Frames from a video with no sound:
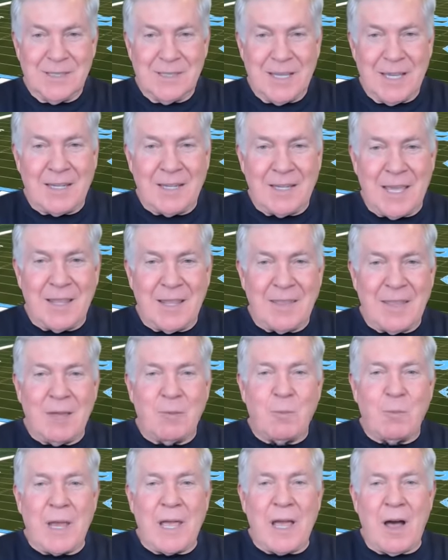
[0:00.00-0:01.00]
And, and
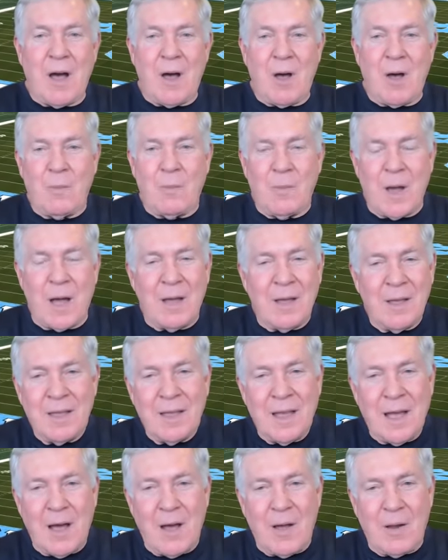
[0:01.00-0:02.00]
then we all,
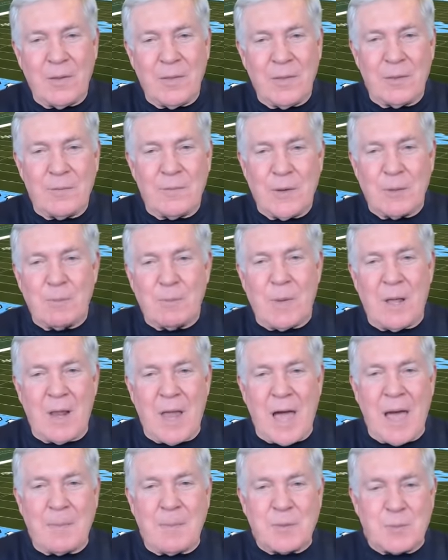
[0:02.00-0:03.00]
all the football
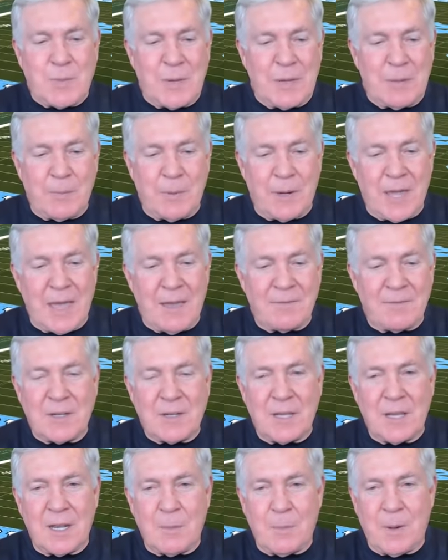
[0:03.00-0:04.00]
ops people have to
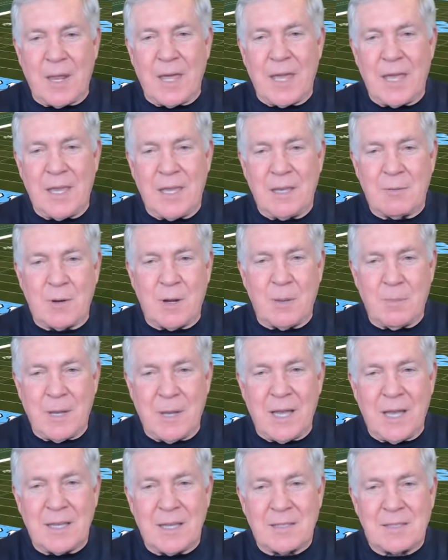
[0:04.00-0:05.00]
get a plane or a
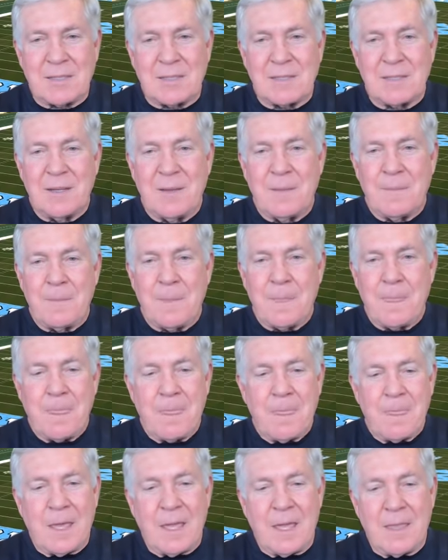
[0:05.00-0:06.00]
bus.
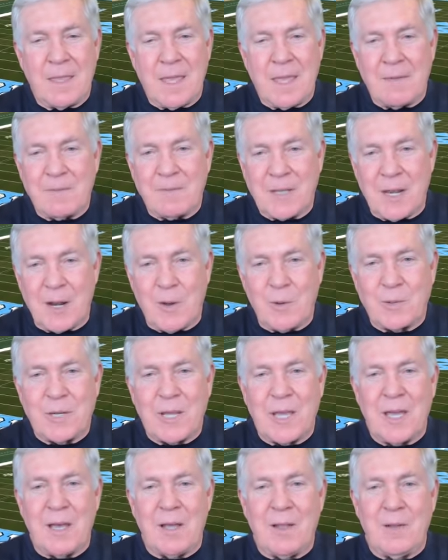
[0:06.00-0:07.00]
They, they have to get a
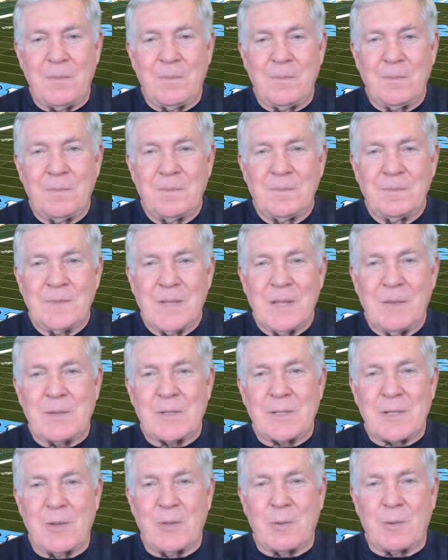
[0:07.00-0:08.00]
hotel if
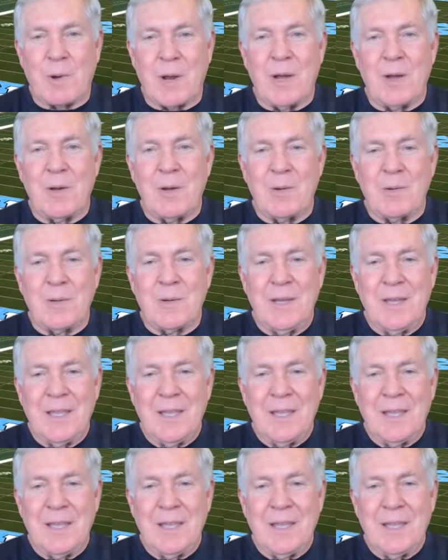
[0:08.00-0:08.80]
it's on the road.